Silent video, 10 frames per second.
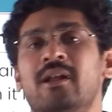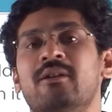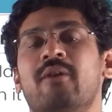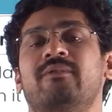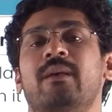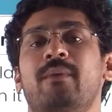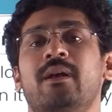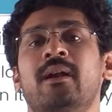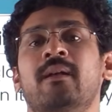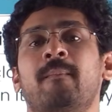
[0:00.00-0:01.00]
None of them
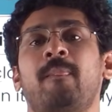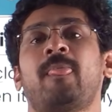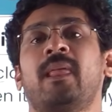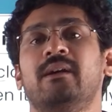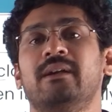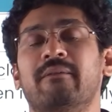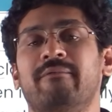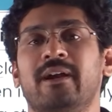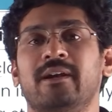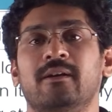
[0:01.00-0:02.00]
are
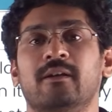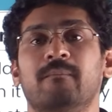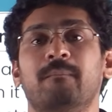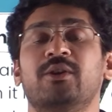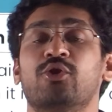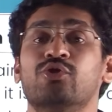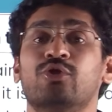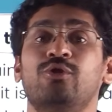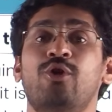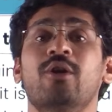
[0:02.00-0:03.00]
defined, but you
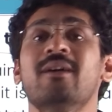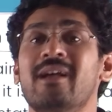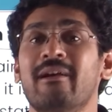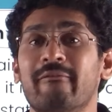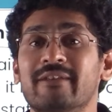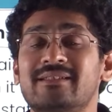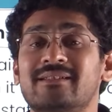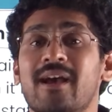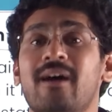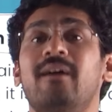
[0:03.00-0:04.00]
should know
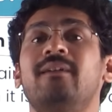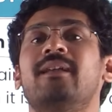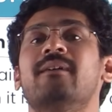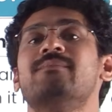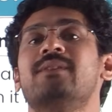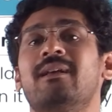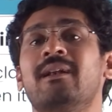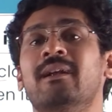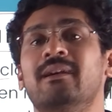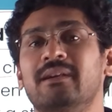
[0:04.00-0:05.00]
which all terms
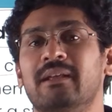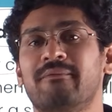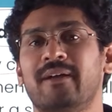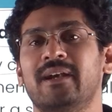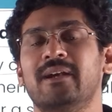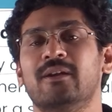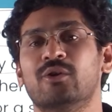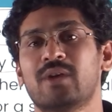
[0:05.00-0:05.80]
are defined.